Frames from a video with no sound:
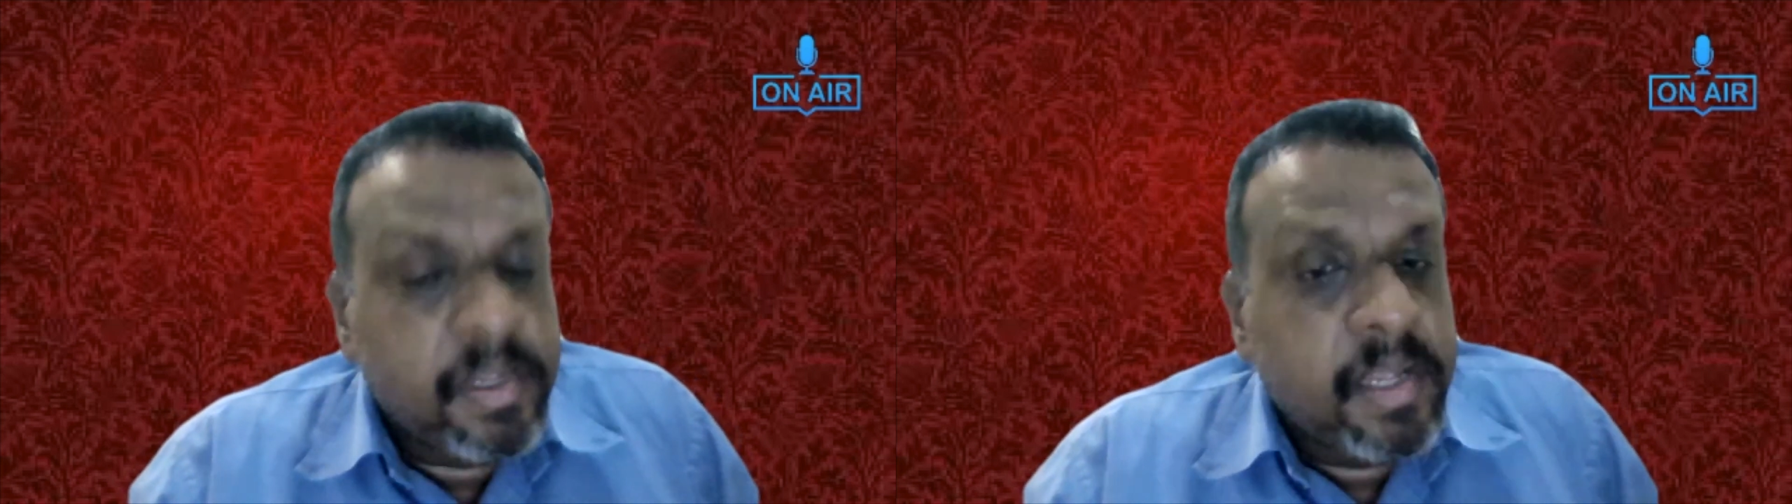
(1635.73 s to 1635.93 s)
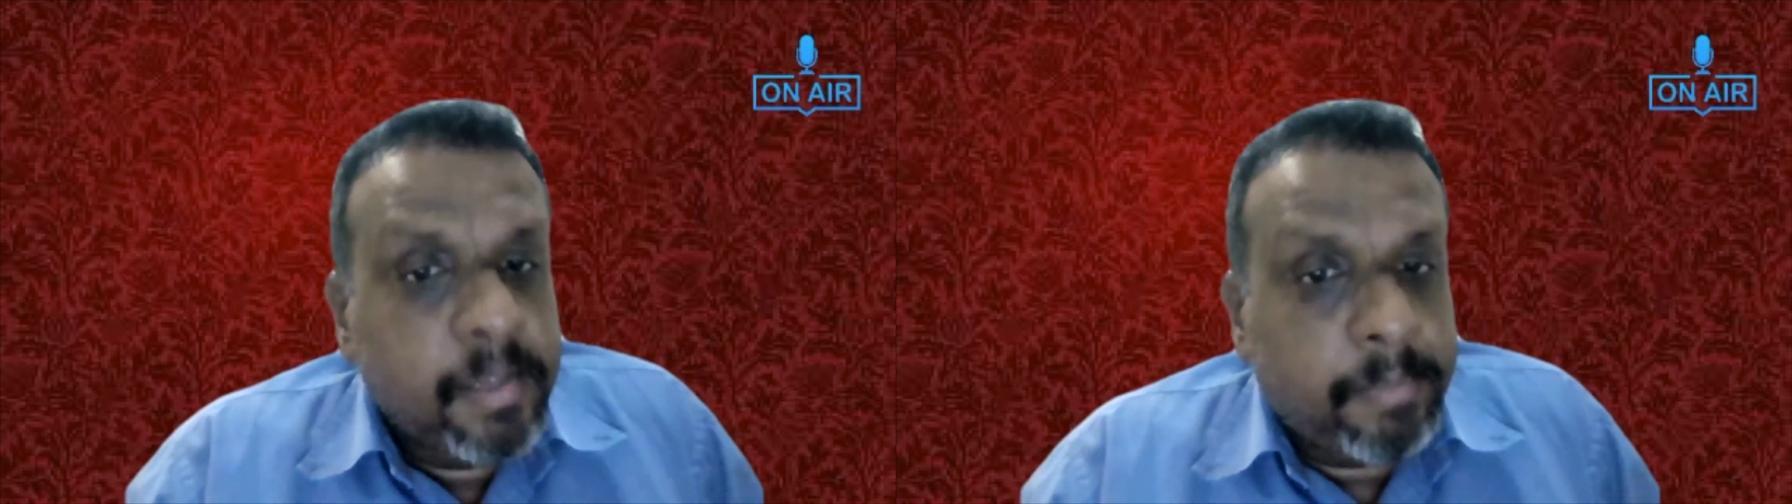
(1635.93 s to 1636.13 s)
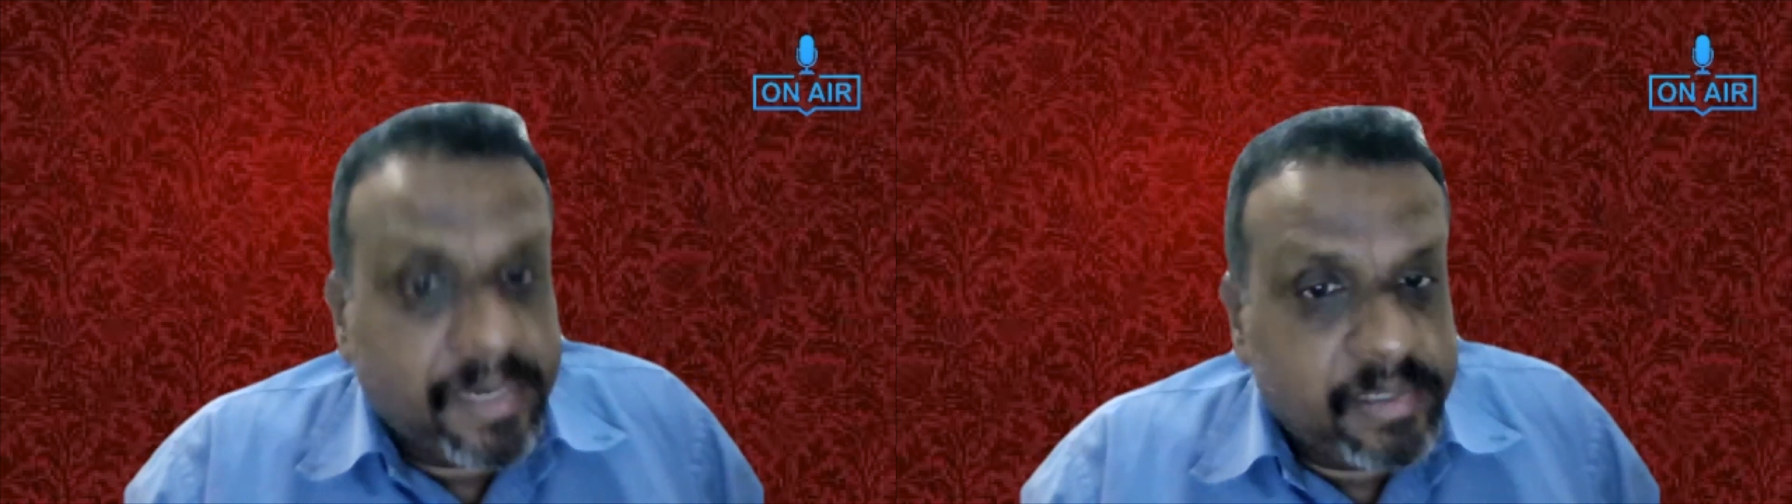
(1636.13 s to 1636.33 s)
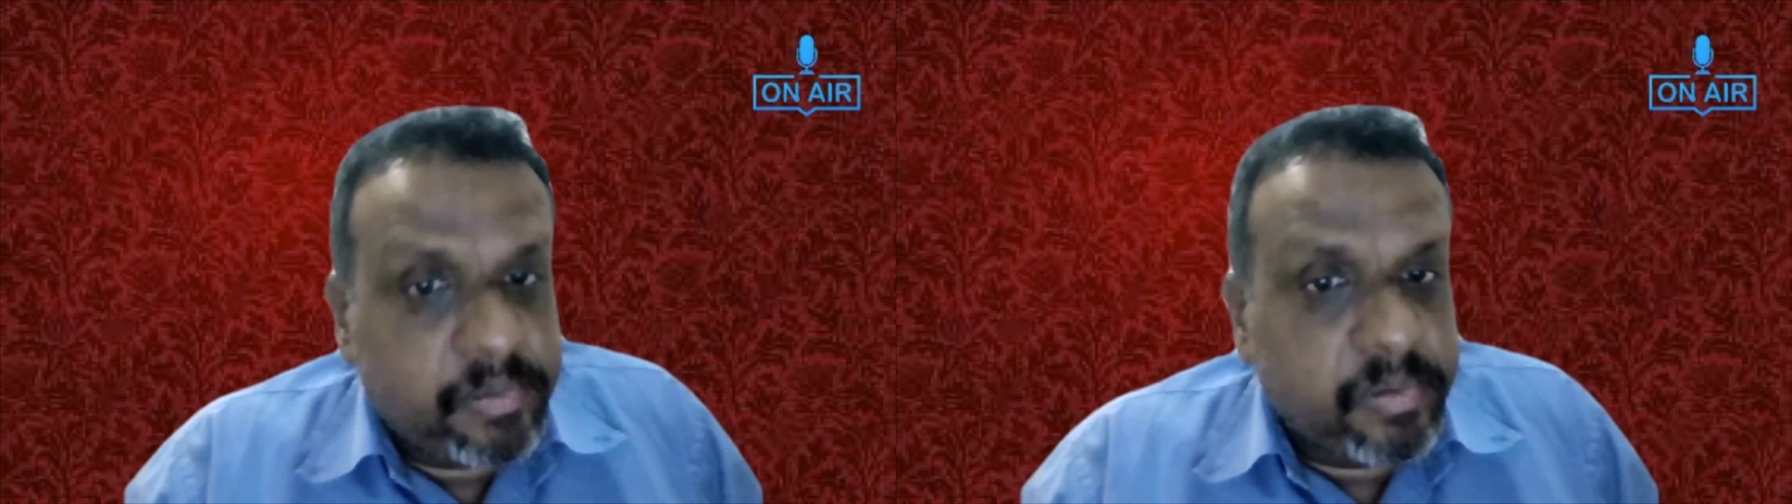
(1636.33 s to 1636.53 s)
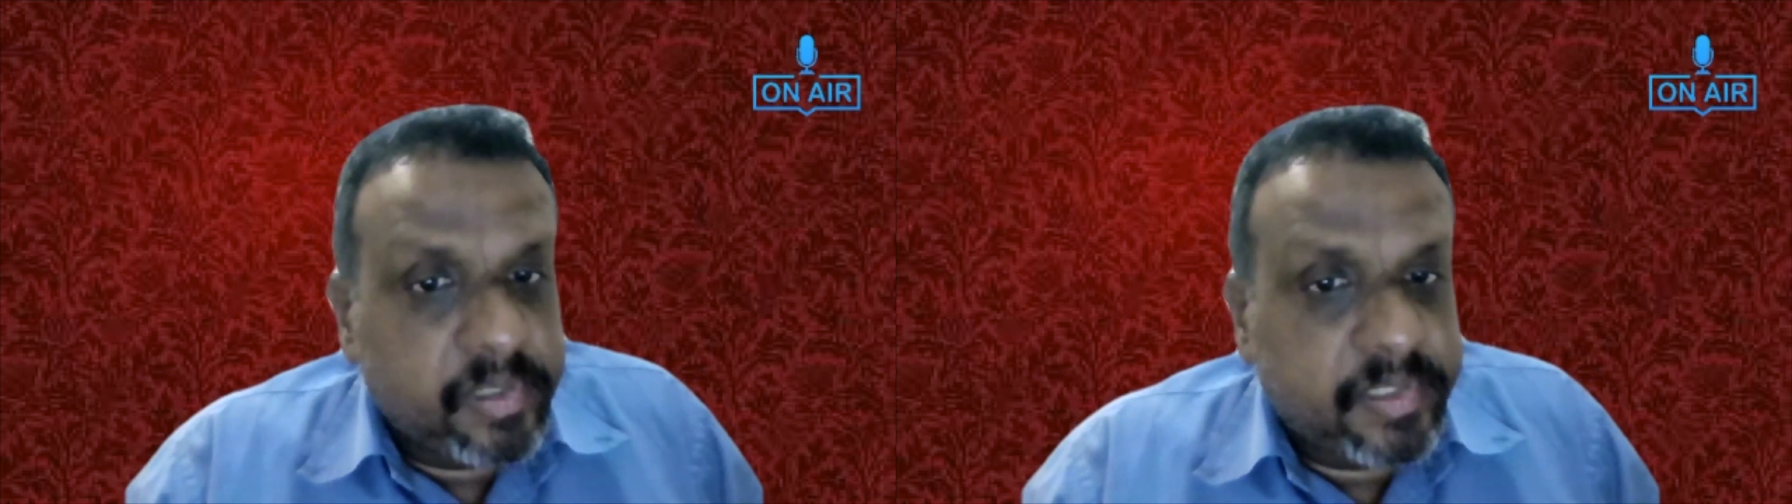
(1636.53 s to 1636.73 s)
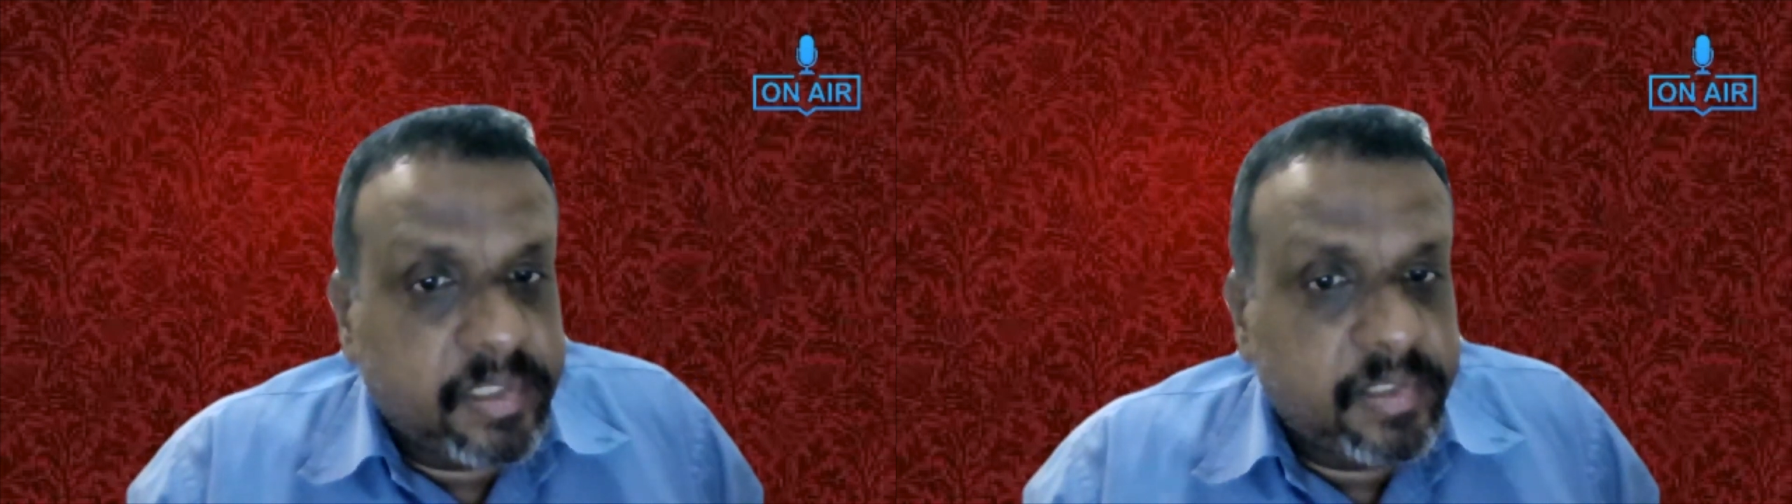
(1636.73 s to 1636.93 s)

minor oral surgery,